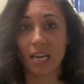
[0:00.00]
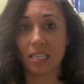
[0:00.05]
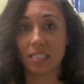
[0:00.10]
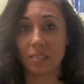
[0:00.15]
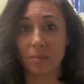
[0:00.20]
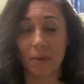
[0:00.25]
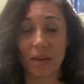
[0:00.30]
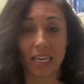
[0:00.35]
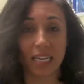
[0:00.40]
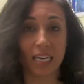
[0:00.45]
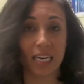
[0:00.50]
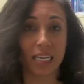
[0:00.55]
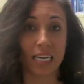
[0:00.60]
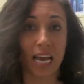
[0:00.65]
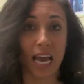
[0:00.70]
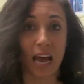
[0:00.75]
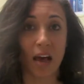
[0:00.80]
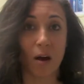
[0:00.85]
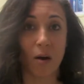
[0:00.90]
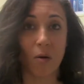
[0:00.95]
Depending on
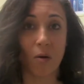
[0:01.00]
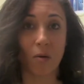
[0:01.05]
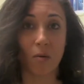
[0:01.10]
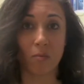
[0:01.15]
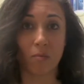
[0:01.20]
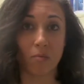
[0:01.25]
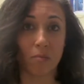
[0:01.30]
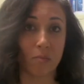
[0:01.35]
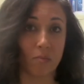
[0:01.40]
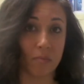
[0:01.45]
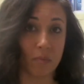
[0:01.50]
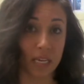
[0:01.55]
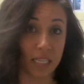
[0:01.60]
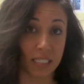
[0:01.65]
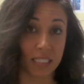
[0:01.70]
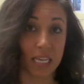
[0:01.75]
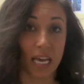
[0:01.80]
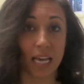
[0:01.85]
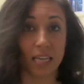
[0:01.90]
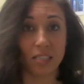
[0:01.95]
how
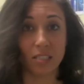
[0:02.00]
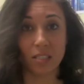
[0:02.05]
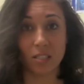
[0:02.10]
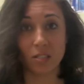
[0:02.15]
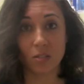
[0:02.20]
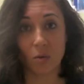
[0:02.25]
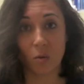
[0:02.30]
intense